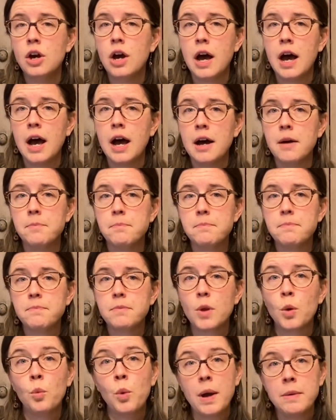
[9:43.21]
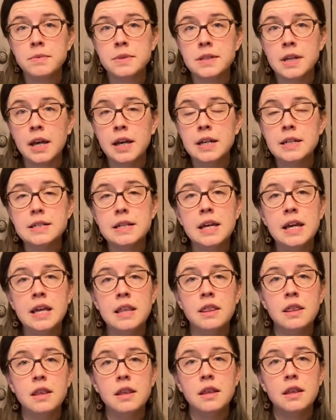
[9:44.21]
website
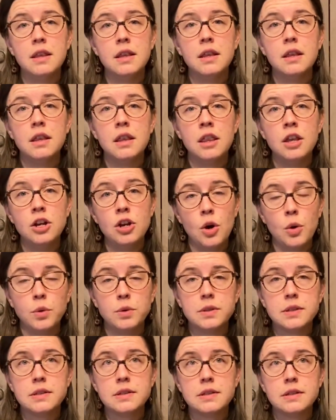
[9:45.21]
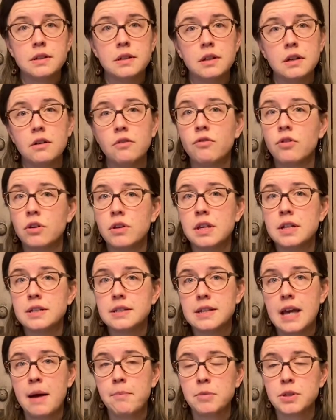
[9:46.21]
in the notes for
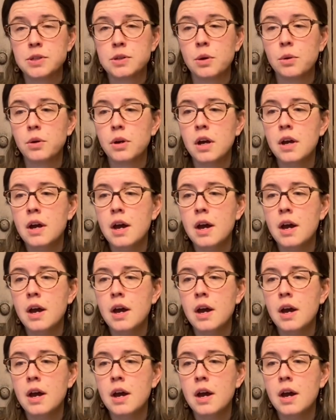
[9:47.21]
this episode.